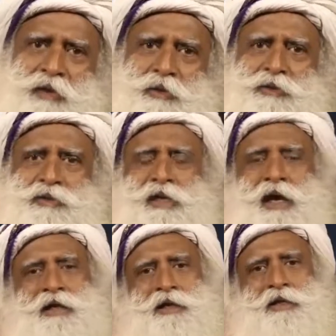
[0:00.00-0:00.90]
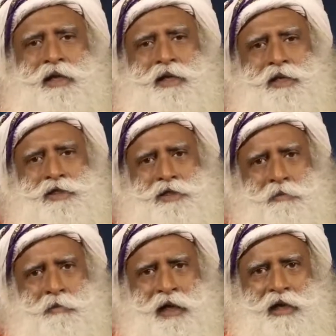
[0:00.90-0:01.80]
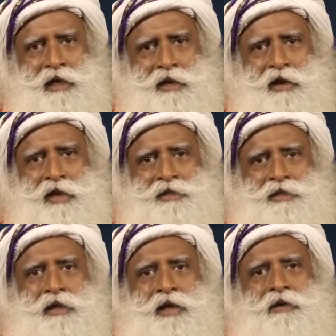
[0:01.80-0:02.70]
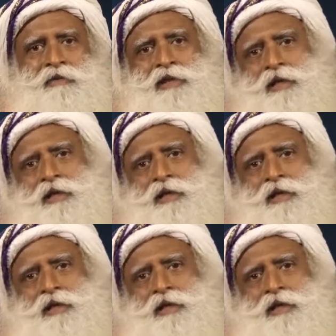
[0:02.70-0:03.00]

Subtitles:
looks undernourished and badly dressed, we